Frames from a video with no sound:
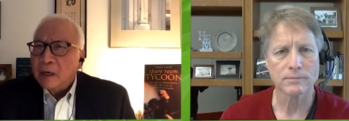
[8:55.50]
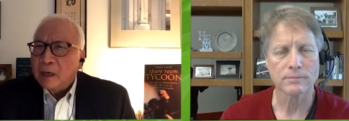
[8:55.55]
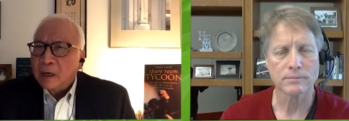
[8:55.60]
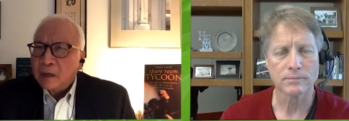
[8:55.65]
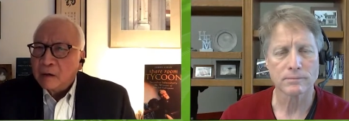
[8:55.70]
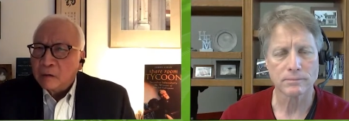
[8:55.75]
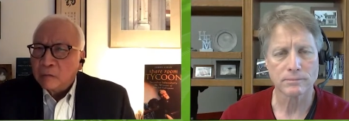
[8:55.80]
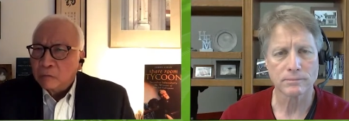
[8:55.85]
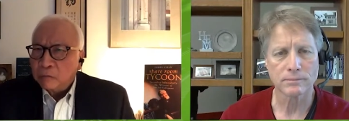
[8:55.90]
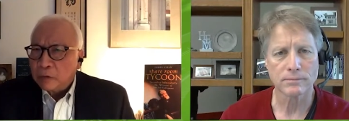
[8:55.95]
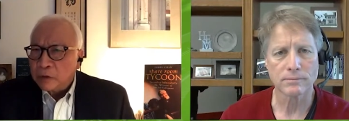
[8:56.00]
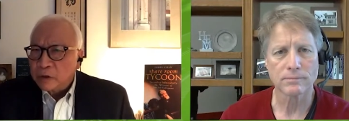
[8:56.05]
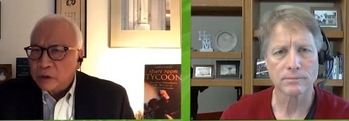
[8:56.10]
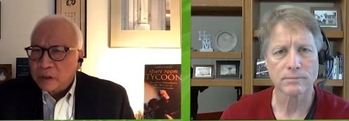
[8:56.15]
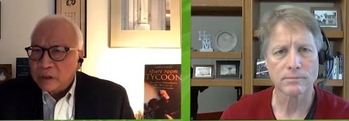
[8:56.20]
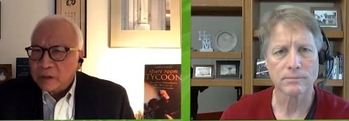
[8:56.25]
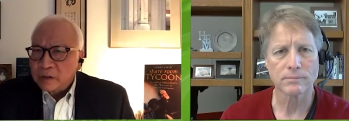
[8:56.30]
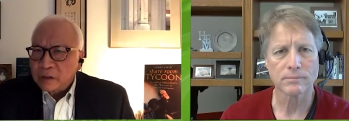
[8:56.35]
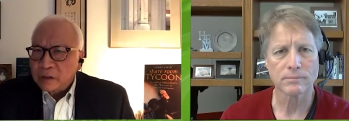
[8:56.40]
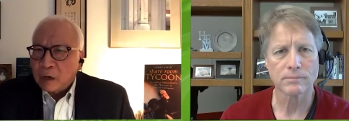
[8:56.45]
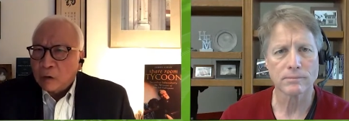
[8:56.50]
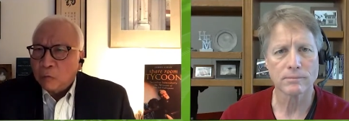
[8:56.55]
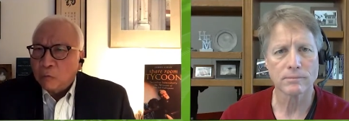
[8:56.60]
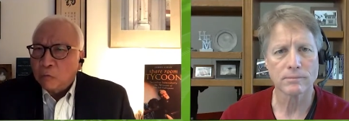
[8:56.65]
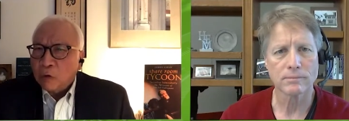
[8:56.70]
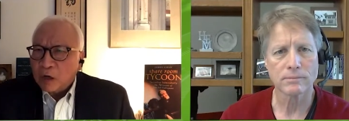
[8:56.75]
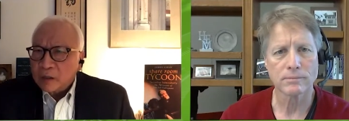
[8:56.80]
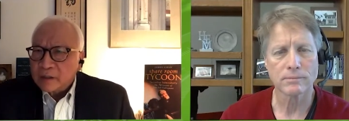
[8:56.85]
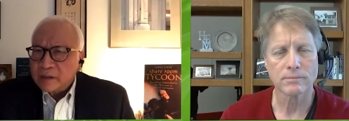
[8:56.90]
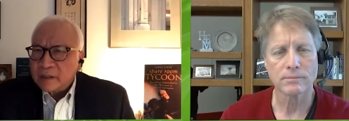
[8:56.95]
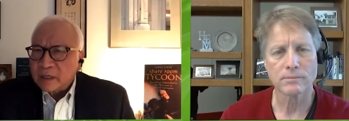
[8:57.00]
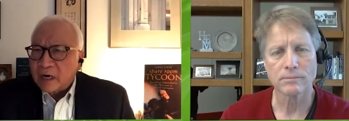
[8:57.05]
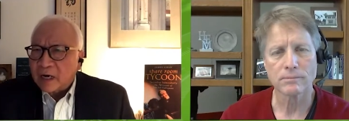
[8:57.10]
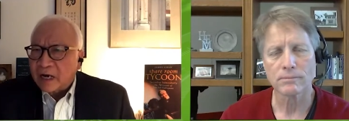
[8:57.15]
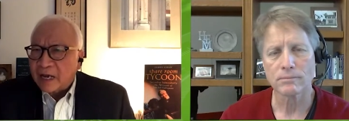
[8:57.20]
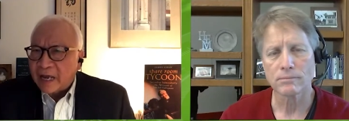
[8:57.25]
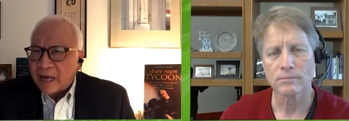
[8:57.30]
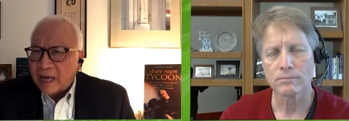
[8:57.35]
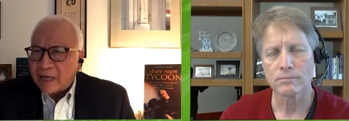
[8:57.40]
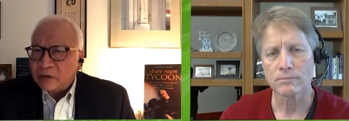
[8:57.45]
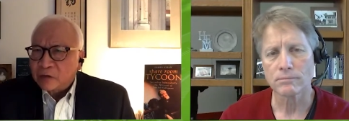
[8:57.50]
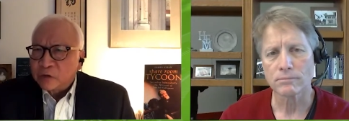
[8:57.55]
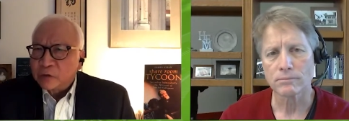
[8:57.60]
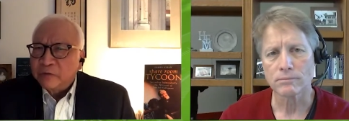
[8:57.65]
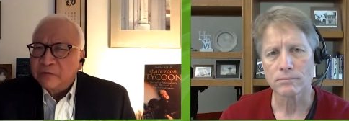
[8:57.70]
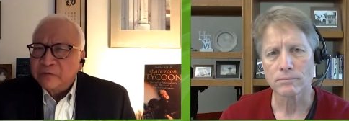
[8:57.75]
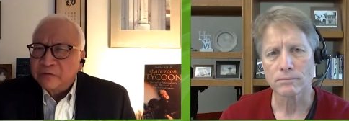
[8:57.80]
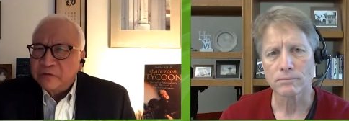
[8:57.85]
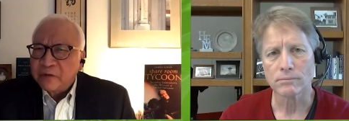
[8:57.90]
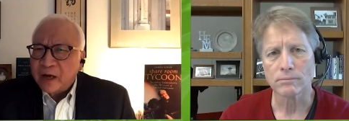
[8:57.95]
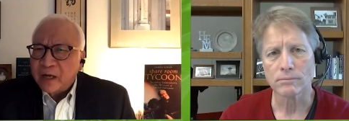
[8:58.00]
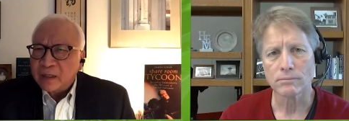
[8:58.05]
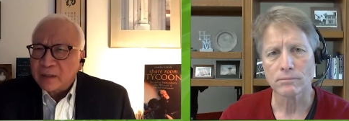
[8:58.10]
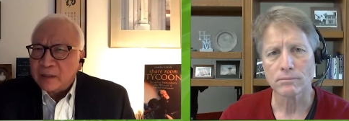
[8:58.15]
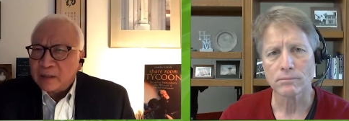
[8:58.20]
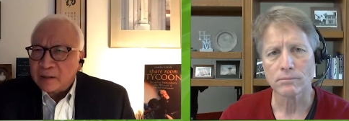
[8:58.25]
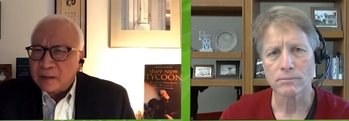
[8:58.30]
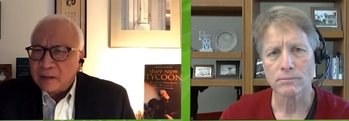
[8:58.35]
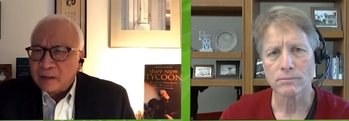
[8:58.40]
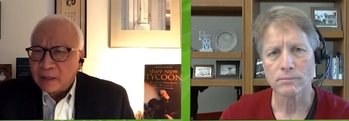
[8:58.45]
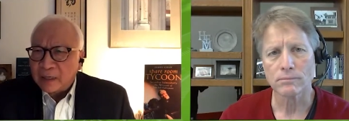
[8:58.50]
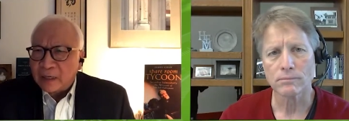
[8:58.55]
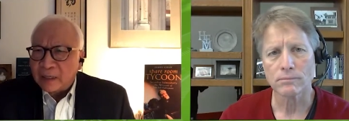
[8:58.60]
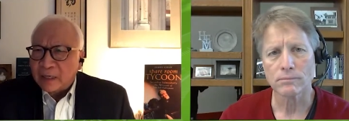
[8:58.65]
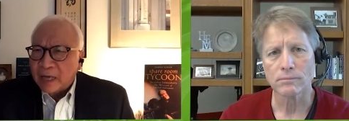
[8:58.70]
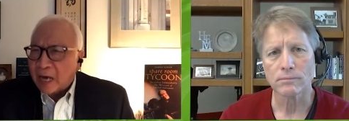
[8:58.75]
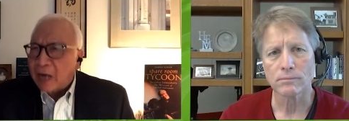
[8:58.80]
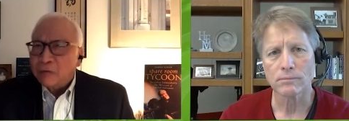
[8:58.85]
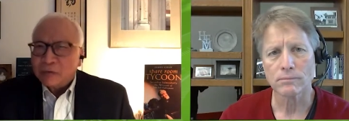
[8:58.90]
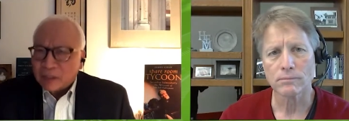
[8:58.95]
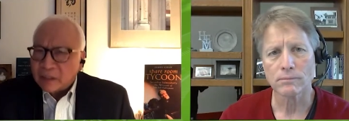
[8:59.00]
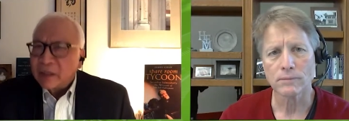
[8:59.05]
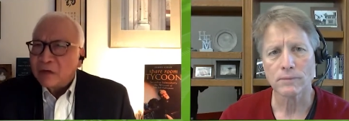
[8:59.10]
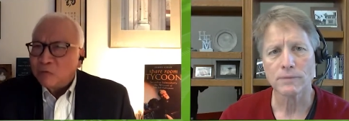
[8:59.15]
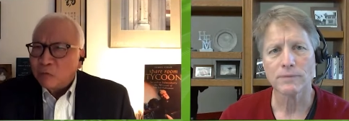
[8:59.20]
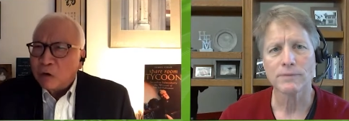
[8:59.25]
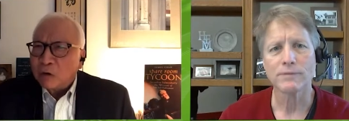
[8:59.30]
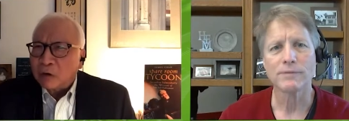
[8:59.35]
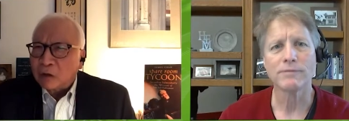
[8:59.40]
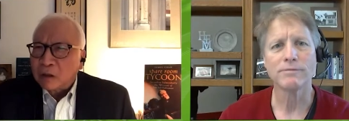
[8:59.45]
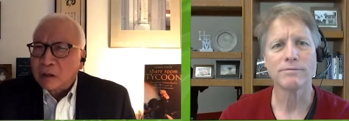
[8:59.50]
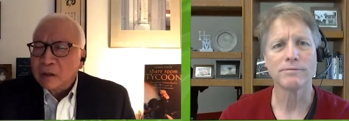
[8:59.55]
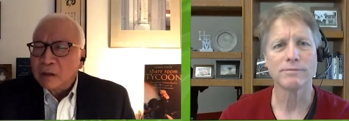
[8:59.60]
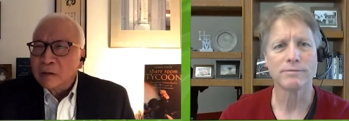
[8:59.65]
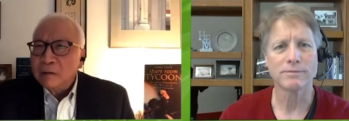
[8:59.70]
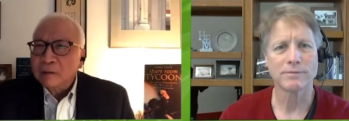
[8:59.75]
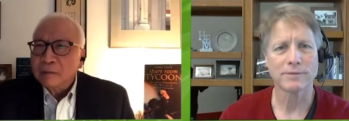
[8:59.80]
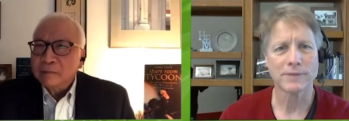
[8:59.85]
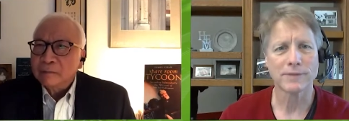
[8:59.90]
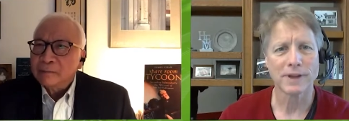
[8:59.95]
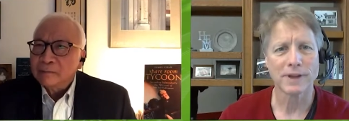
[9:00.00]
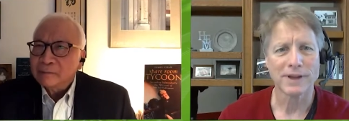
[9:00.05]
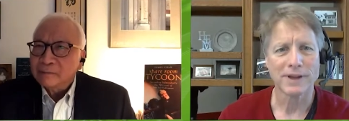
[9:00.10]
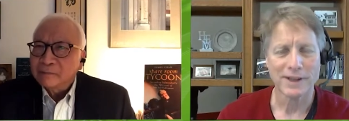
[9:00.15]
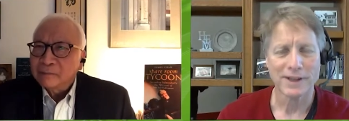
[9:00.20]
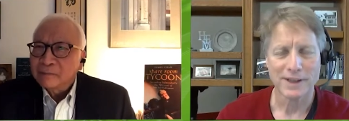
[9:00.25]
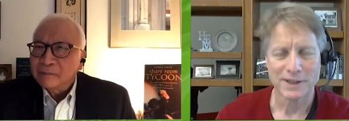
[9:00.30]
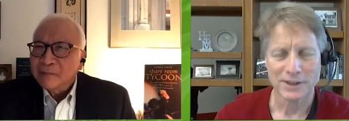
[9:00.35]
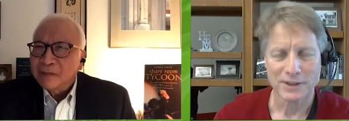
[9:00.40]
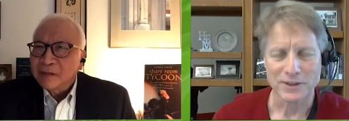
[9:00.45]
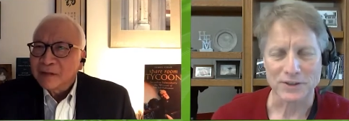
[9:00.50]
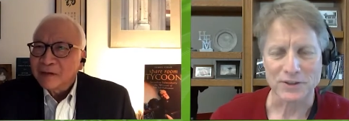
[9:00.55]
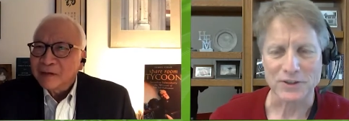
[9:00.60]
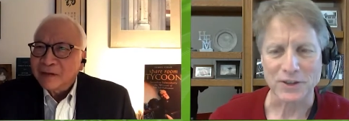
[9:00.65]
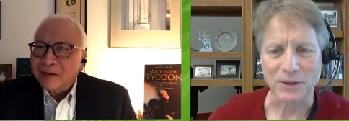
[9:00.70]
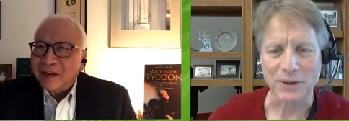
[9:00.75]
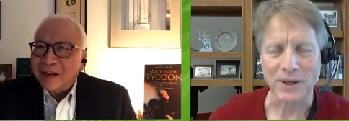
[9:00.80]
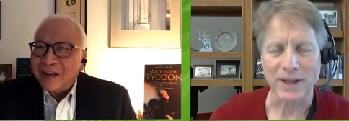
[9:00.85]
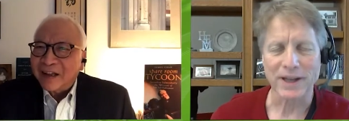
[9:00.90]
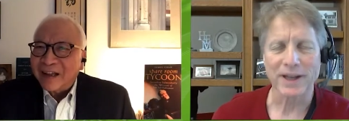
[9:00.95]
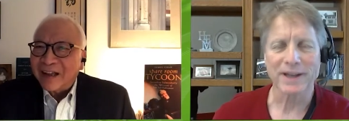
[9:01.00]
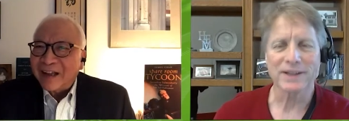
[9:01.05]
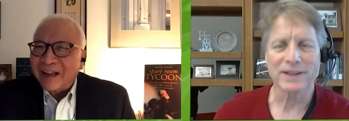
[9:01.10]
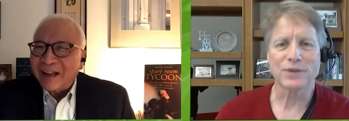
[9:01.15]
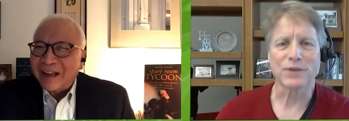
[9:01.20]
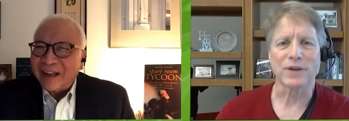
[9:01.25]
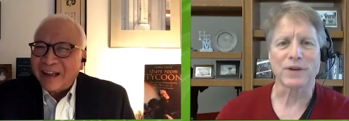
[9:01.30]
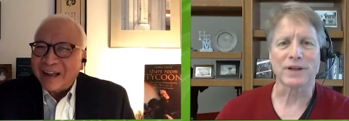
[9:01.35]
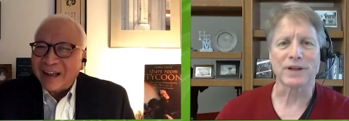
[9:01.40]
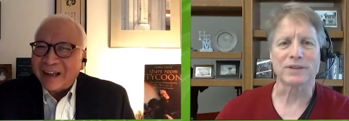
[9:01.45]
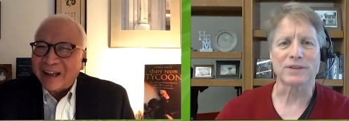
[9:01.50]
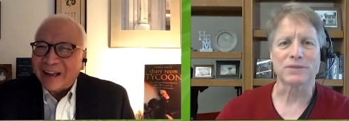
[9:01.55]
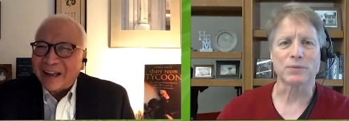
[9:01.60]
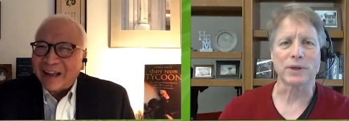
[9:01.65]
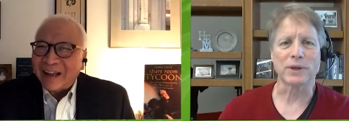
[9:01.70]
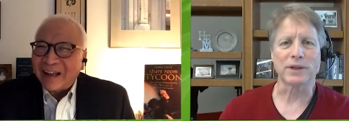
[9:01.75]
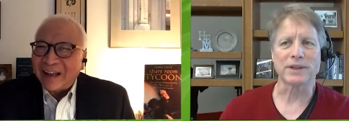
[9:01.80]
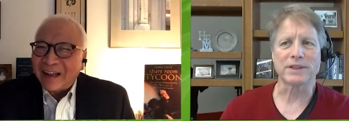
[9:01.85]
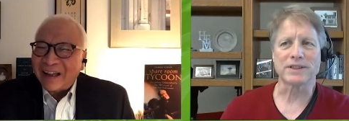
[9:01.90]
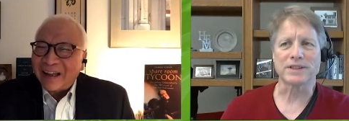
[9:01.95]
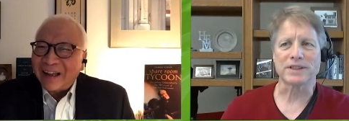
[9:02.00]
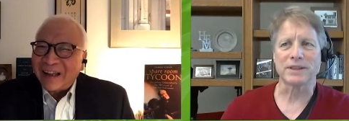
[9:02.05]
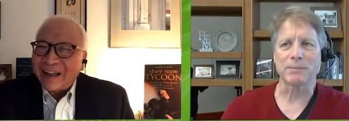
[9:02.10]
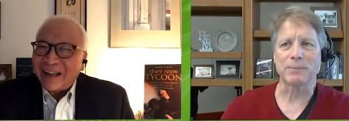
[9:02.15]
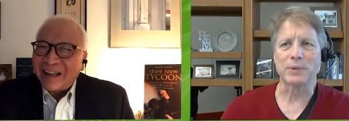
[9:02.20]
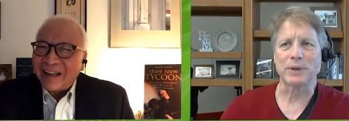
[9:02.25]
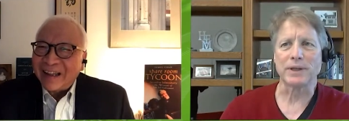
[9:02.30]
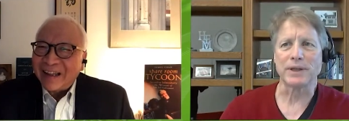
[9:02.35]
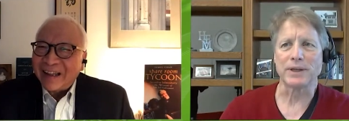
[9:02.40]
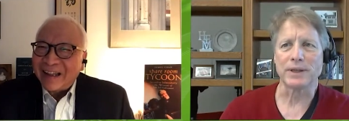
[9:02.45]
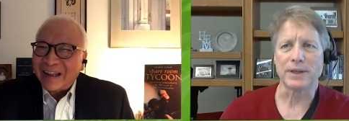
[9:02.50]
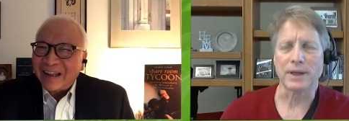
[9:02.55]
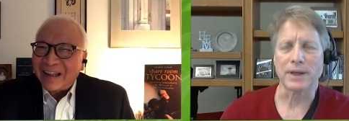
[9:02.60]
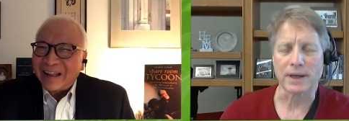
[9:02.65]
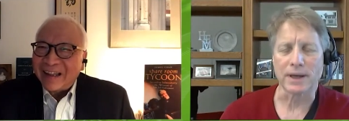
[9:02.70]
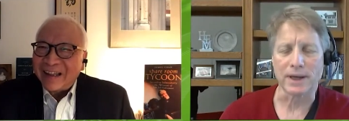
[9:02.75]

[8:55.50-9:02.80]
Speaker 1: uh, which is what's a hedge fund and how does it work?
Speaker 2: So a hedge fund is really simply